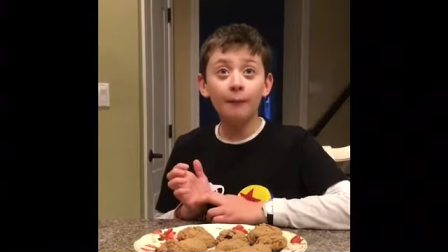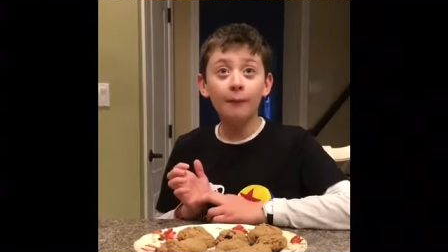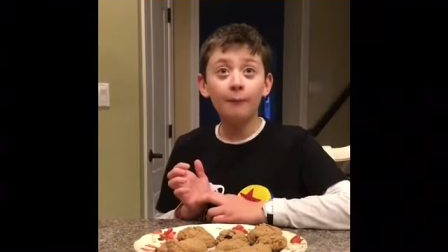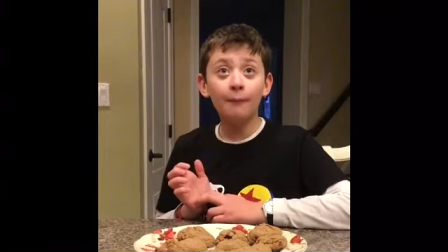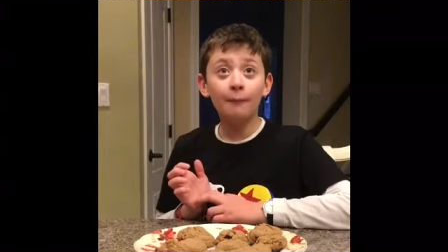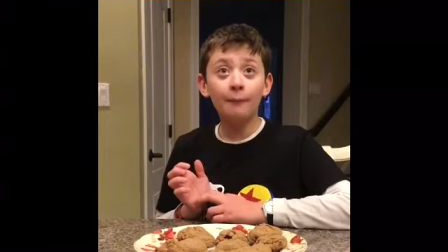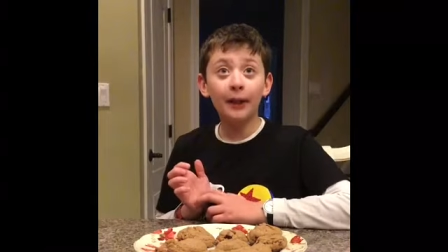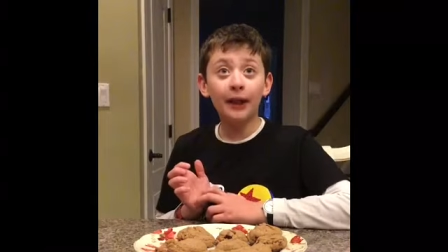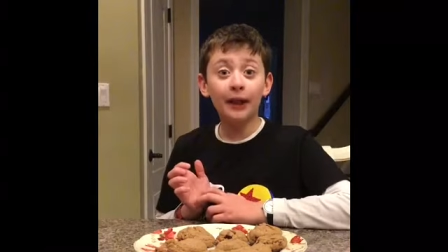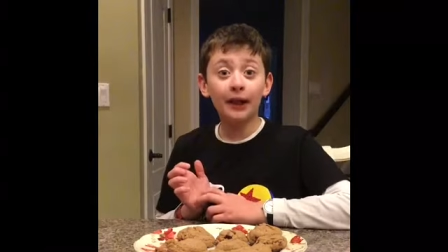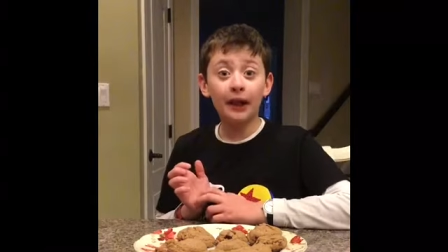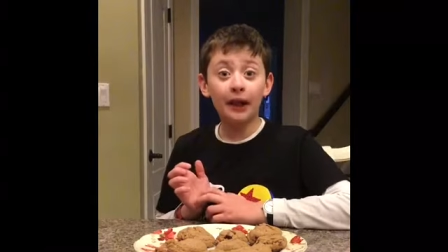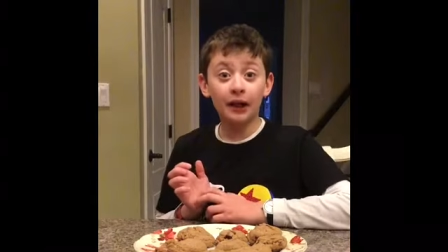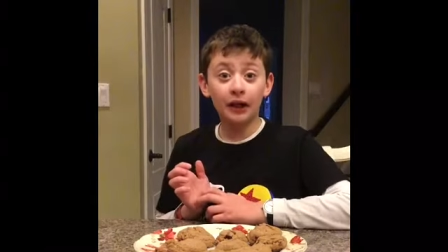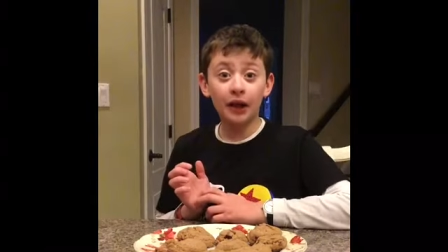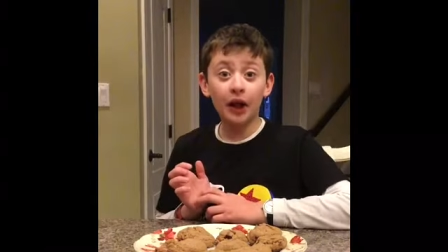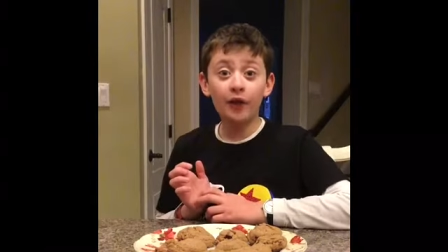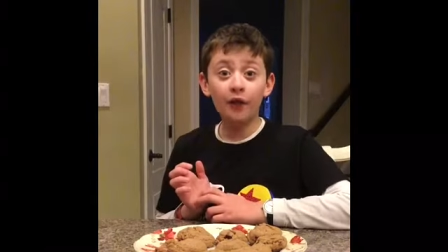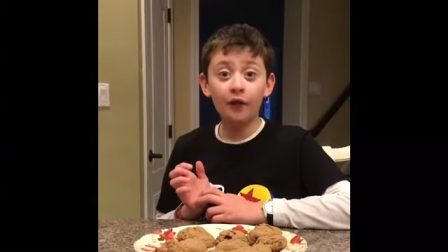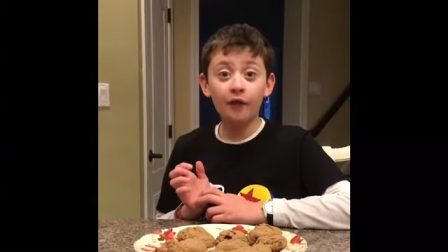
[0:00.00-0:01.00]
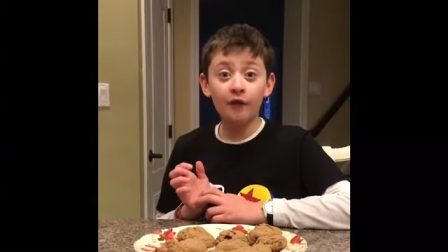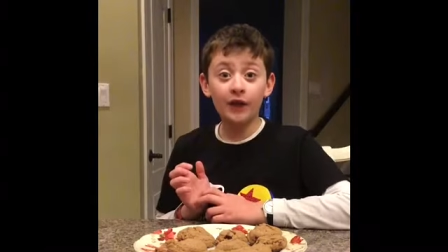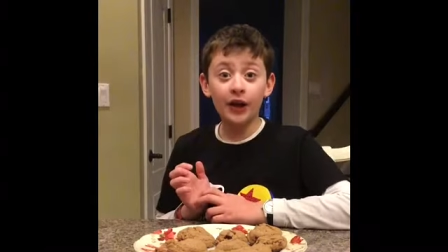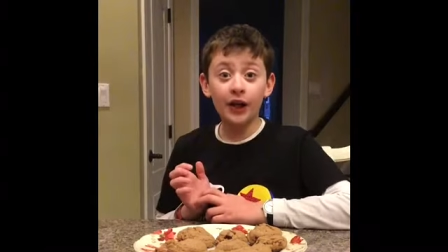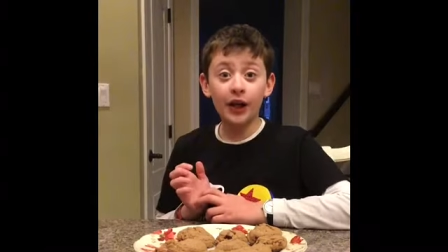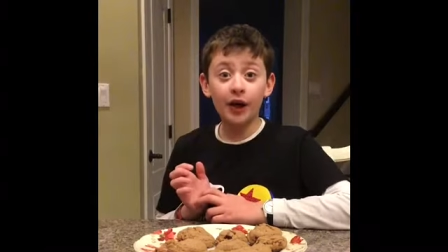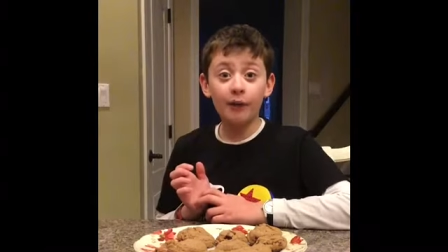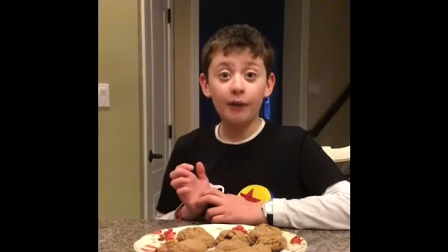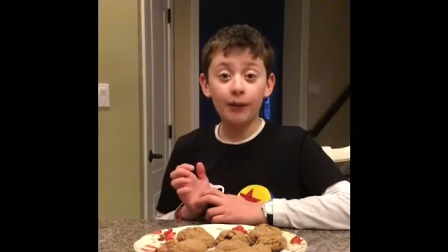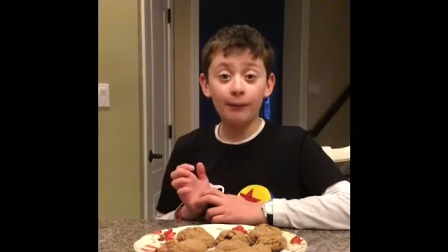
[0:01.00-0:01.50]
make another
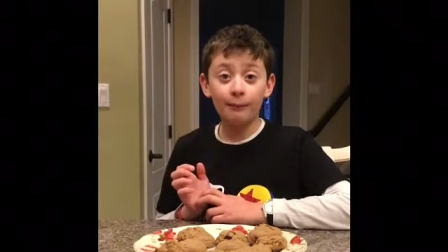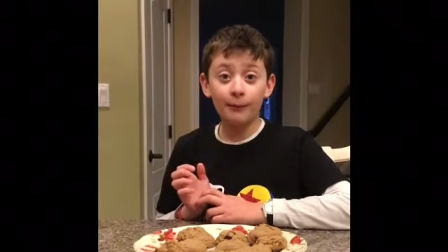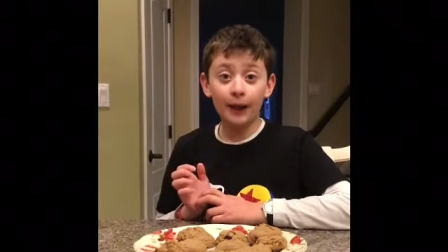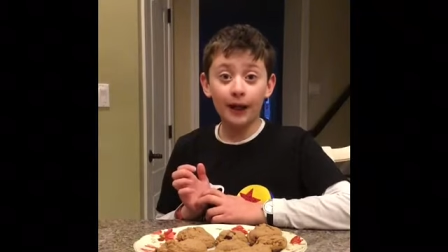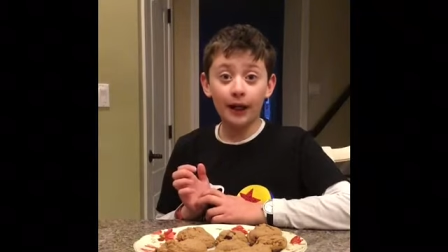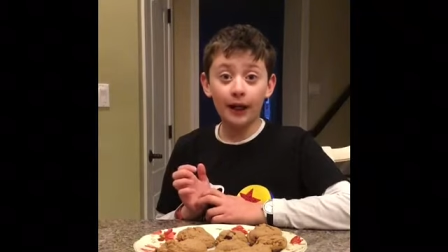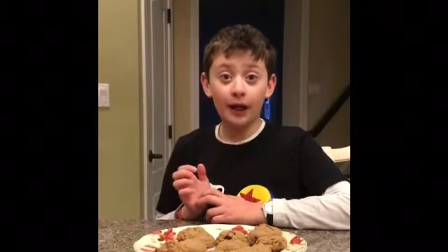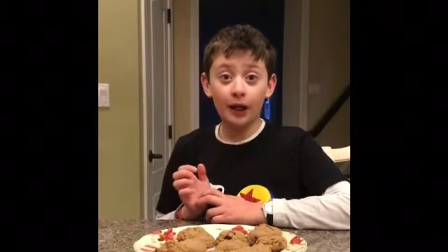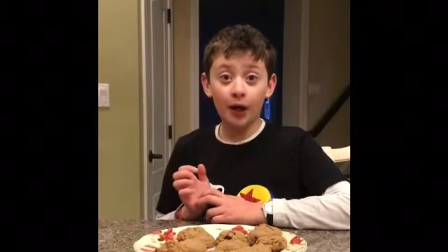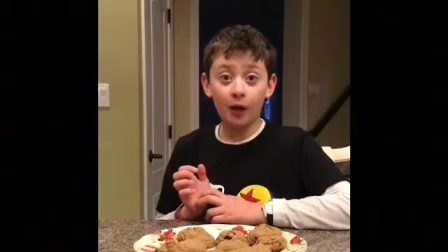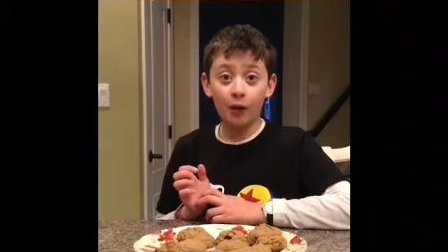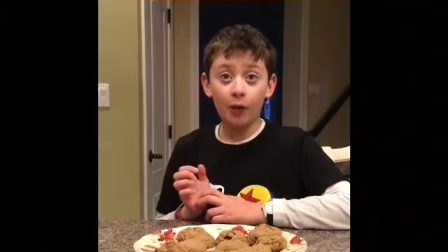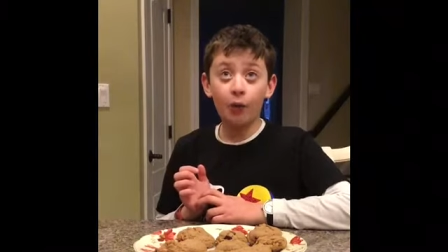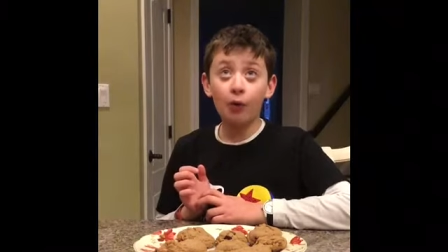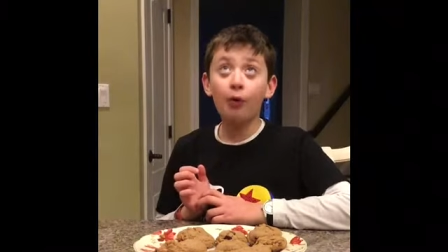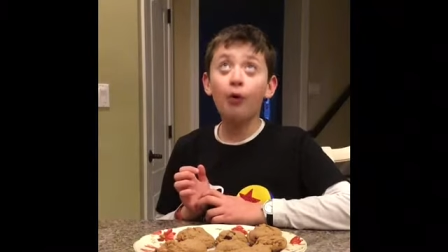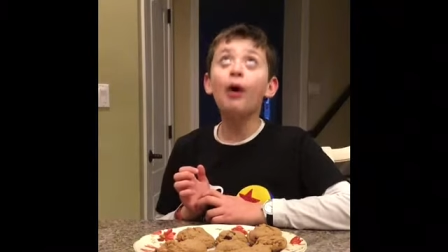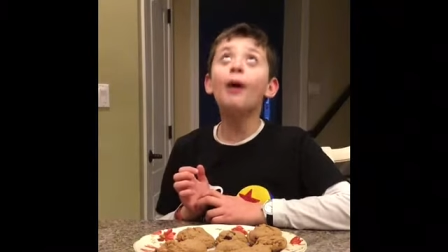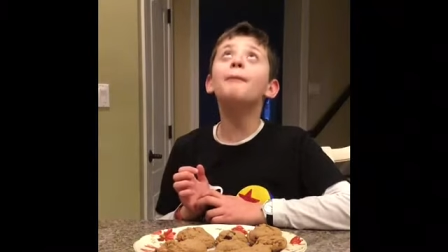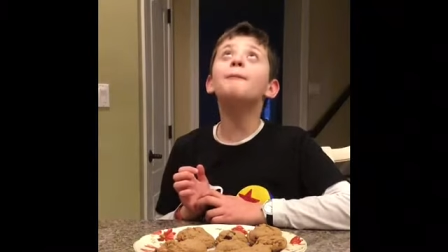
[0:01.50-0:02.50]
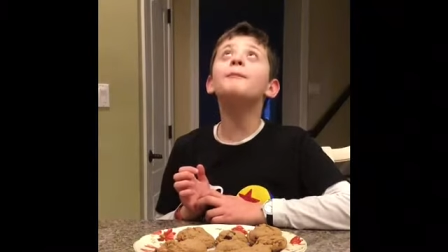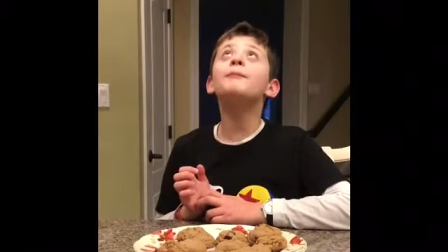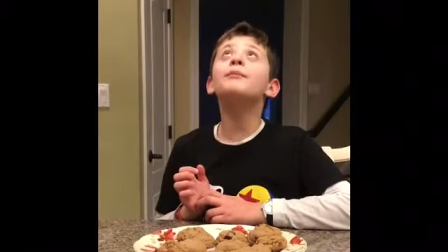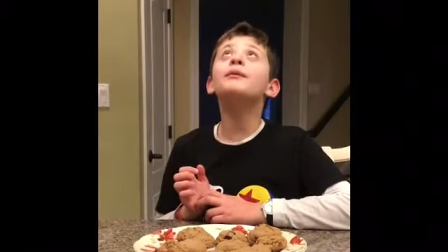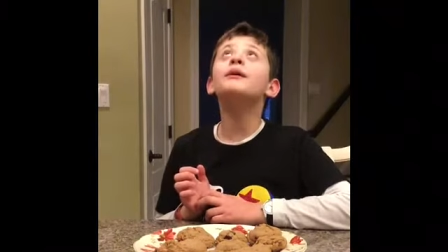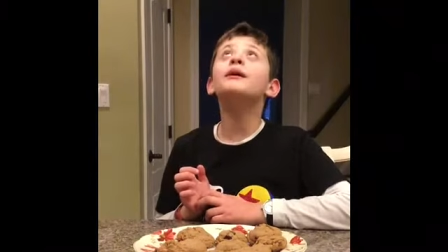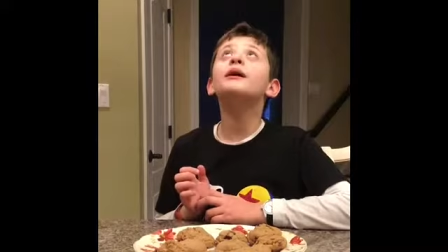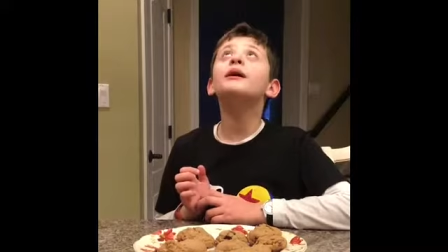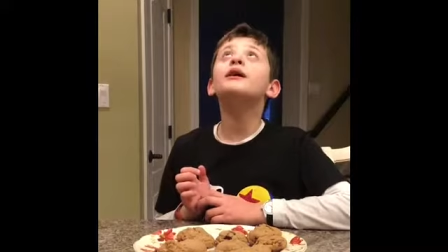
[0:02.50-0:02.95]
video and make it go up